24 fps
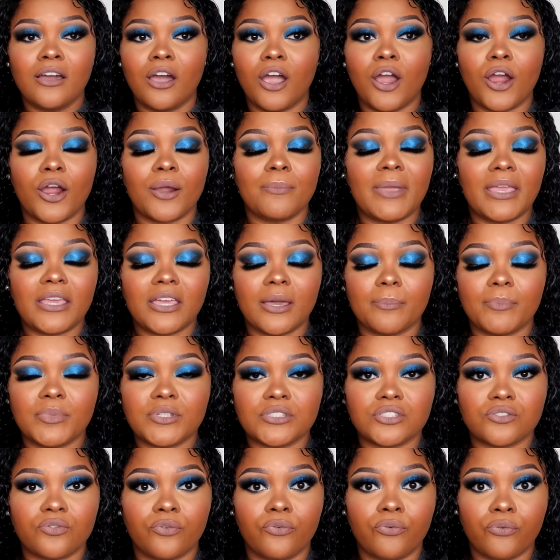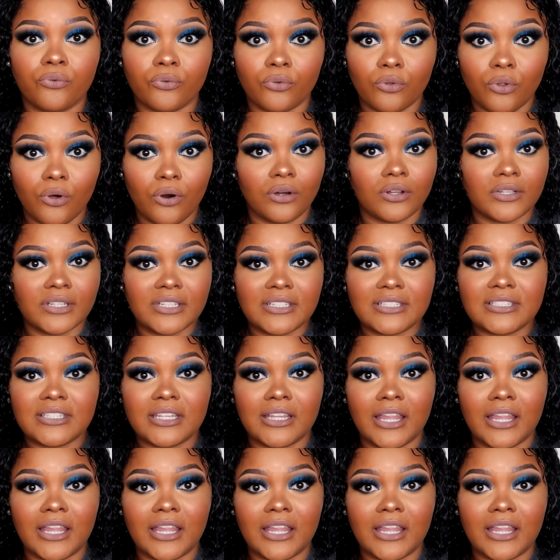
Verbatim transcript: Her makeup is flawless.